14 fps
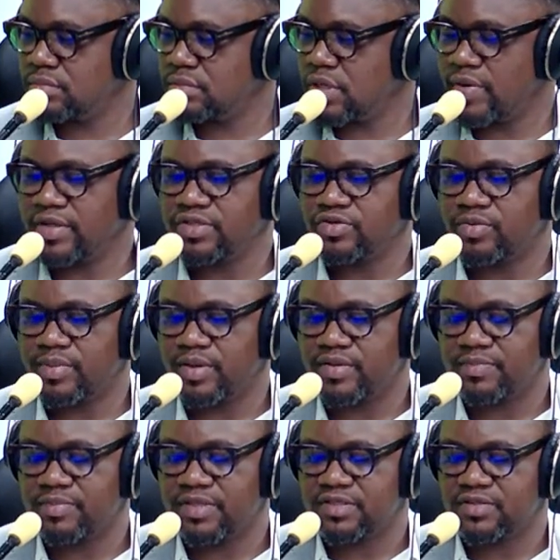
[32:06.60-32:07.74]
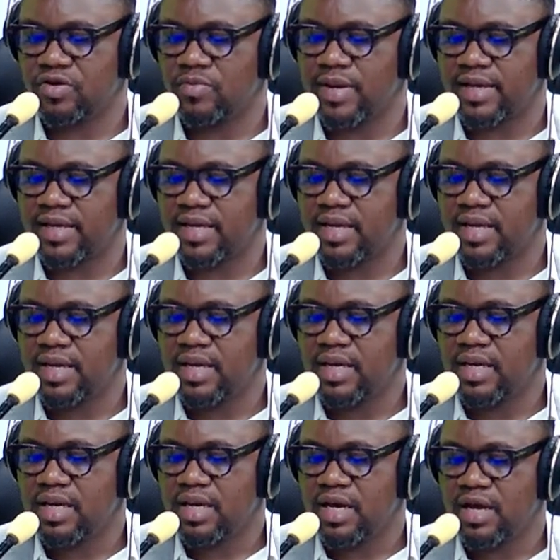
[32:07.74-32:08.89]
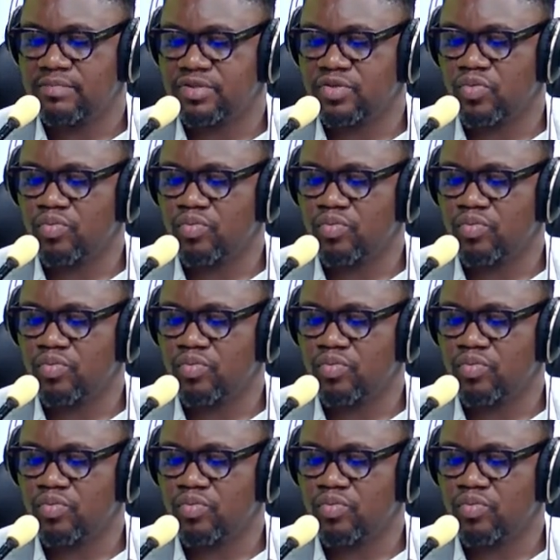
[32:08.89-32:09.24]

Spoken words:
All right, sorry about that. Please call back. So